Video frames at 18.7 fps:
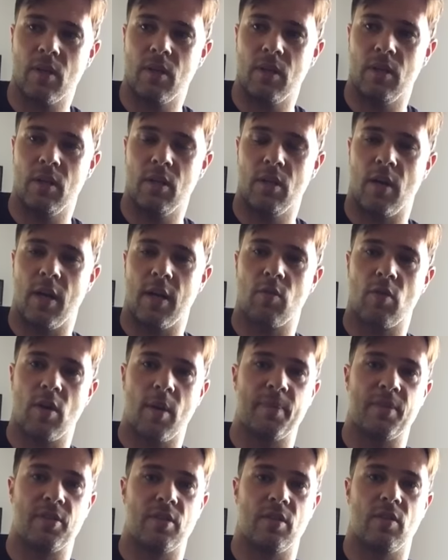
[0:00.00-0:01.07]
you know, I grew
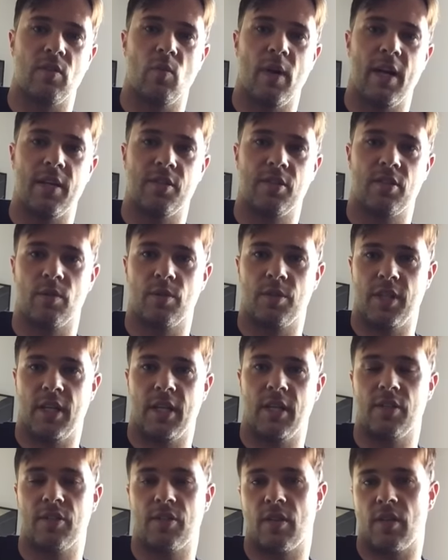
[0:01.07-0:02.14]
up a certain way
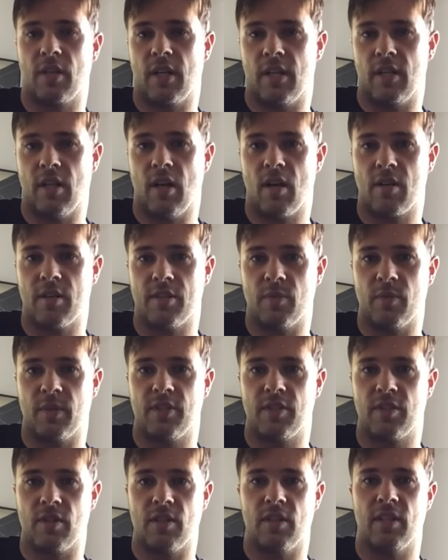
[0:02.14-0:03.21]
associating certain guitars with
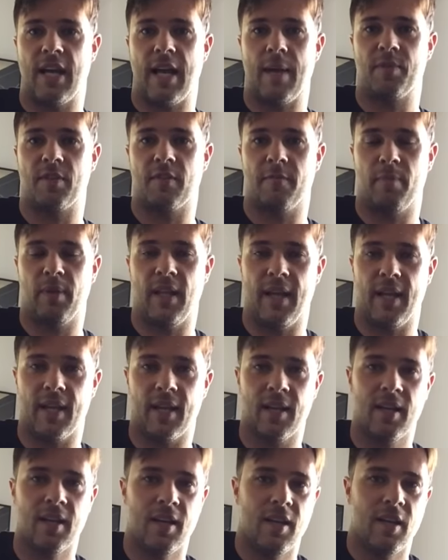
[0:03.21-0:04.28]
certain types of playing,
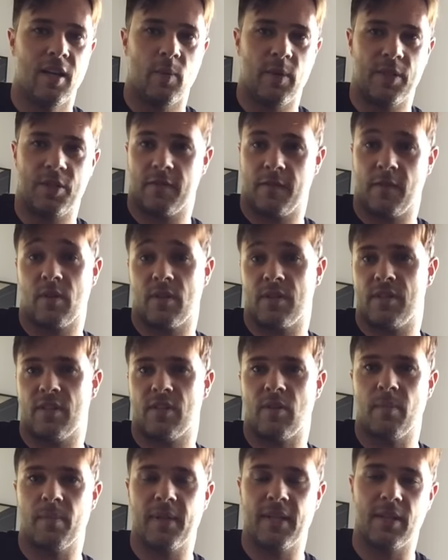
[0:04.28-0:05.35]
which of course is
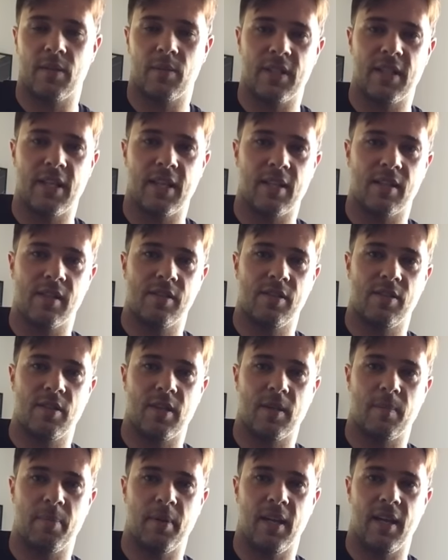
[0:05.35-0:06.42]
completely ridiculous. You
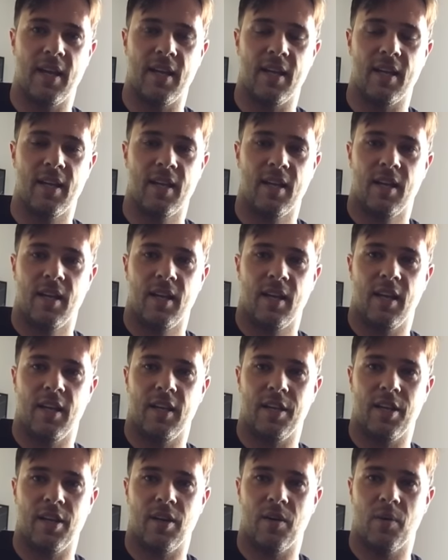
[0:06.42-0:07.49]
can play, uh,
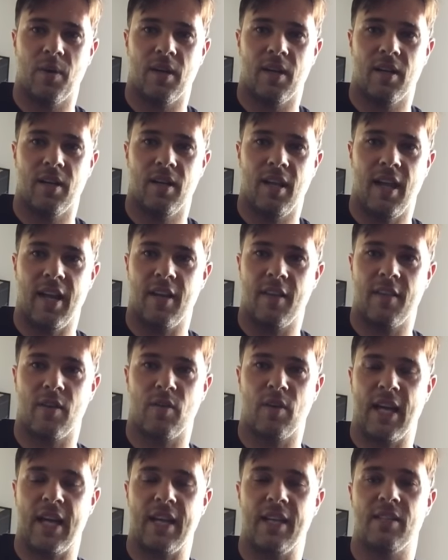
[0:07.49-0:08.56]
you know, uh,
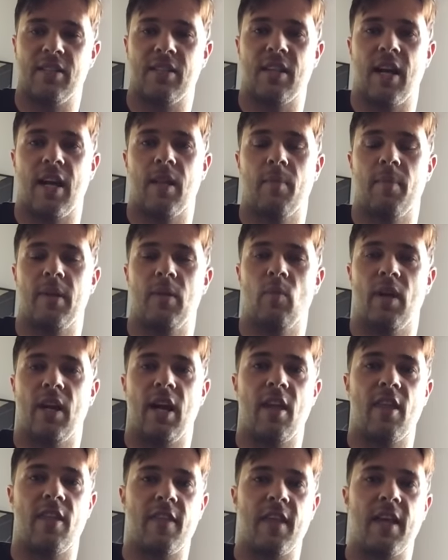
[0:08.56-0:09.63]
anything on any style, but when
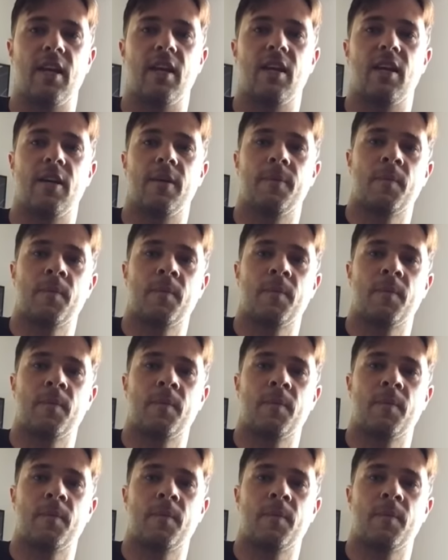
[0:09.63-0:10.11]
I think,